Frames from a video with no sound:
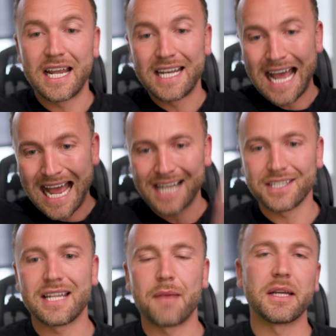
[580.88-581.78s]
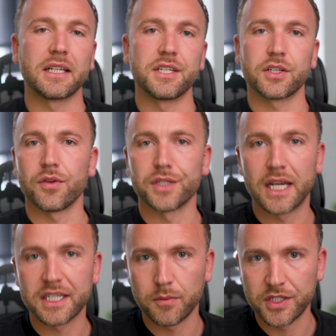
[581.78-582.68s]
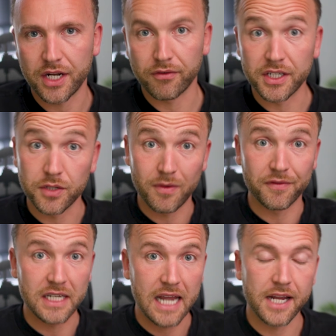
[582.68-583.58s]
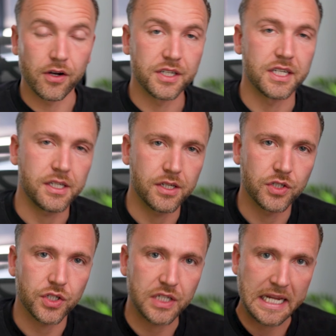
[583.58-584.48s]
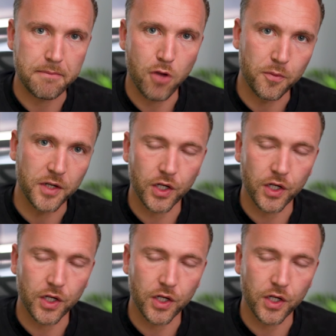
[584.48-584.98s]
then add that big list of contacts that we generated with the AI assistant just a moment